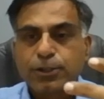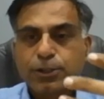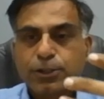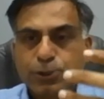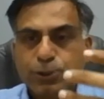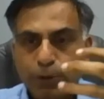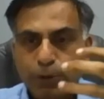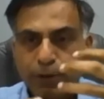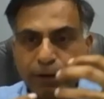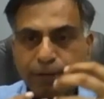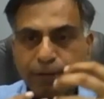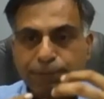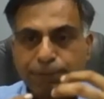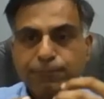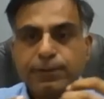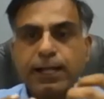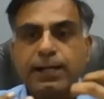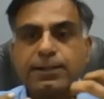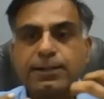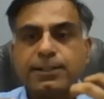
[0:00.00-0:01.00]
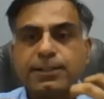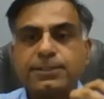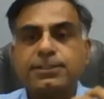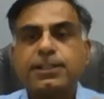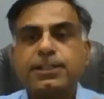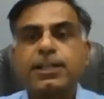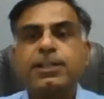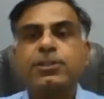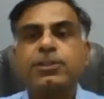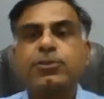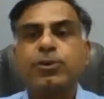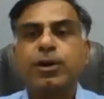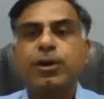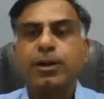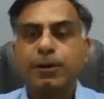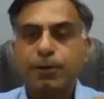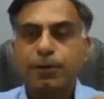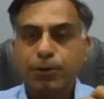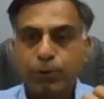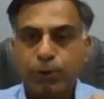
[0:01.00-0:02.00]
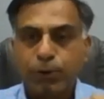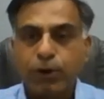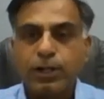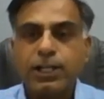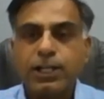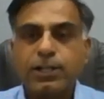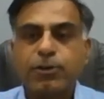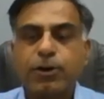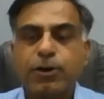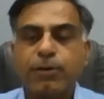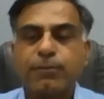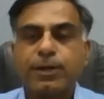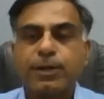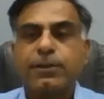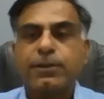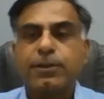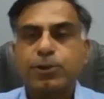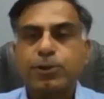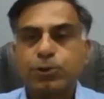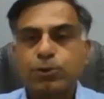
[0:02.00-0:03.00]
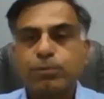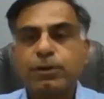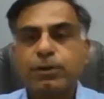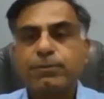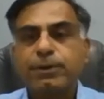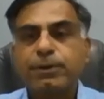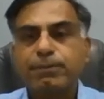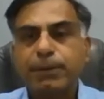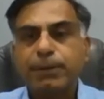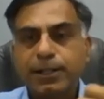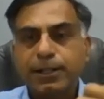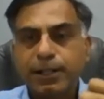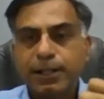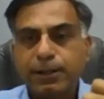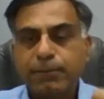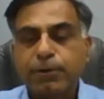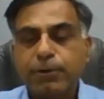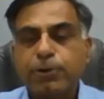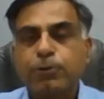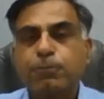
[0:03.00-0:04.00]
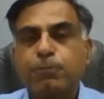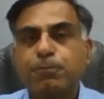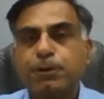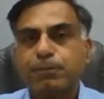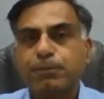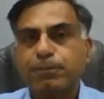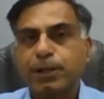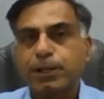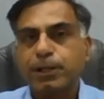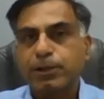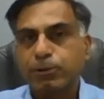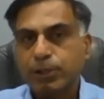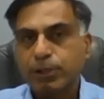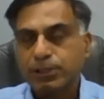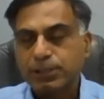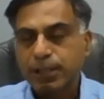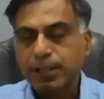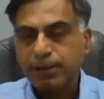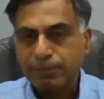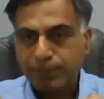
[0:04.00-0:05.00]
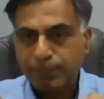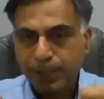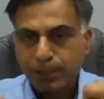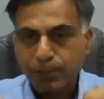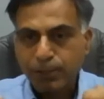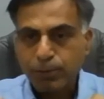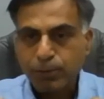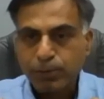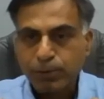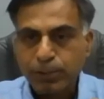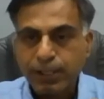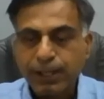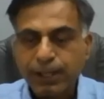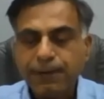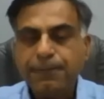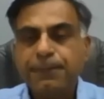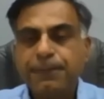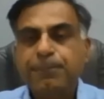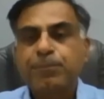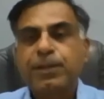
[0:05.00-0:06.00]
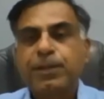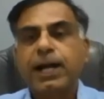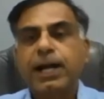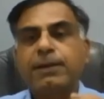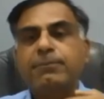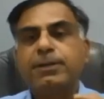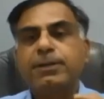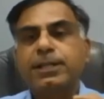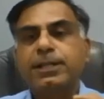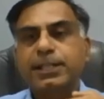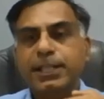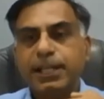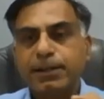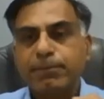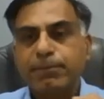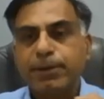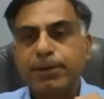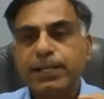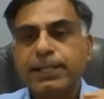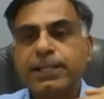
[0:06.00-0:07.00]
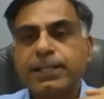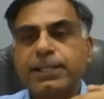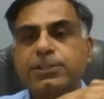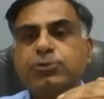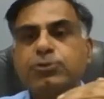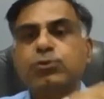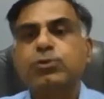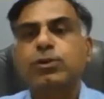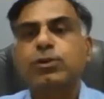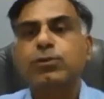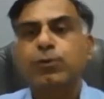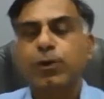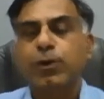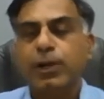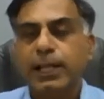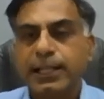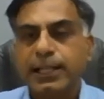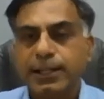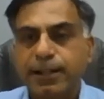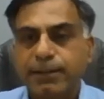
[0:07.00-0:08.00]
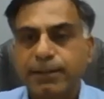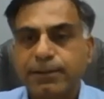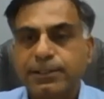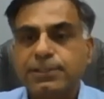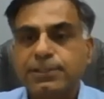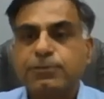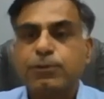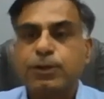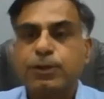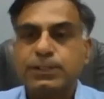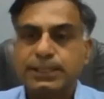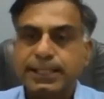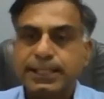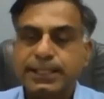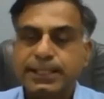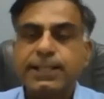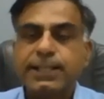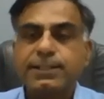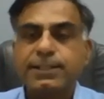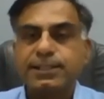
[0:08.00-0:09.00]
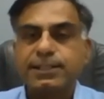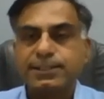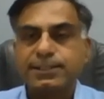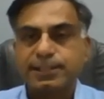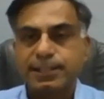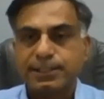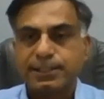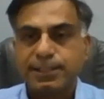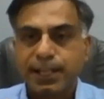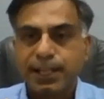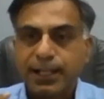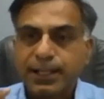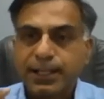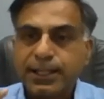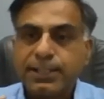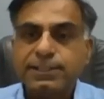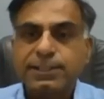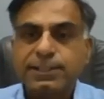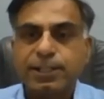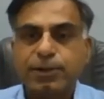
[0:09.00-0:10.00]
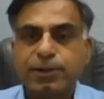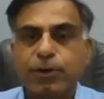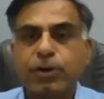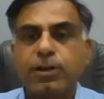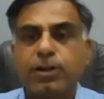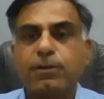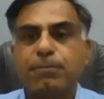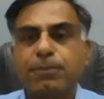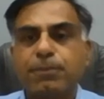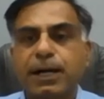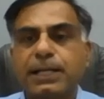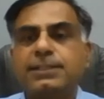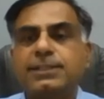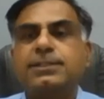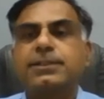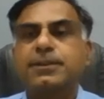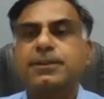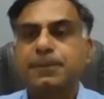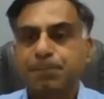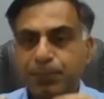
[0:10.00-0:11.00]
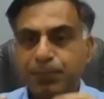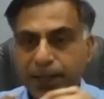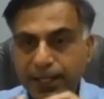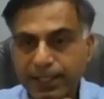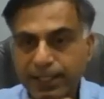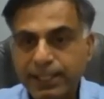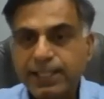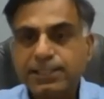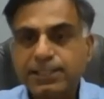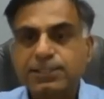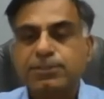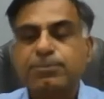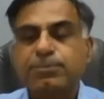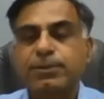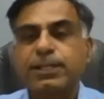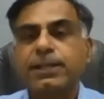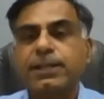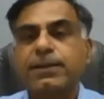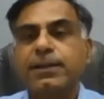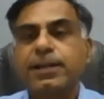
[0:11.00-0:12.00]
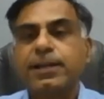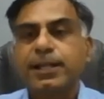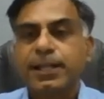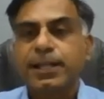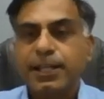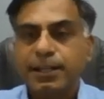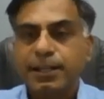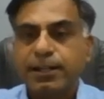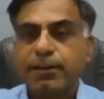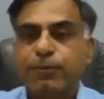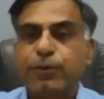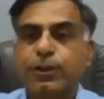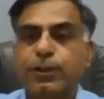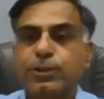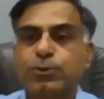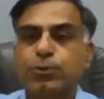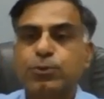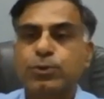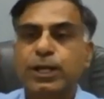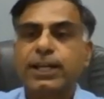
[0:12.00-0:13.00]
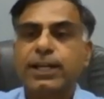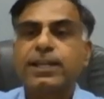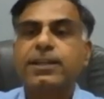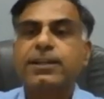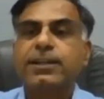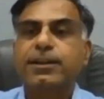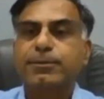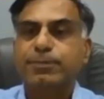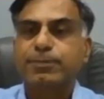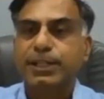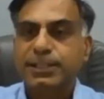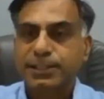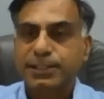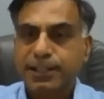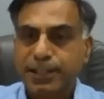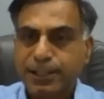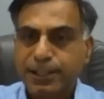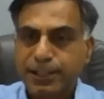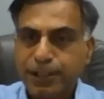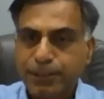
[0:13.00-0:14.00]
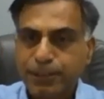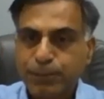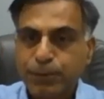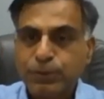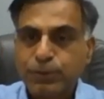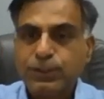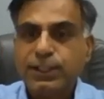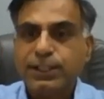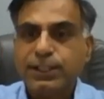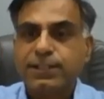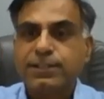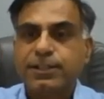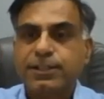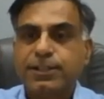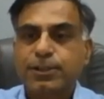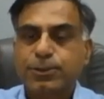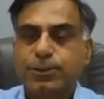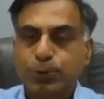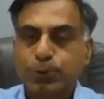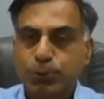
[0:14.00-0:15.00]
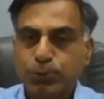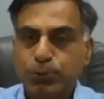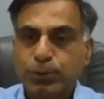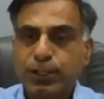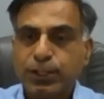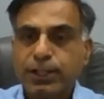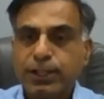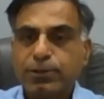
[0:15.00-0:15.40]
So if that is in your knowledge domain, you may be better able to prepare yourself that, okay, I may take my case to the following levels for seeking justice against an order passed against me in reference to the income tax related proceeding. So today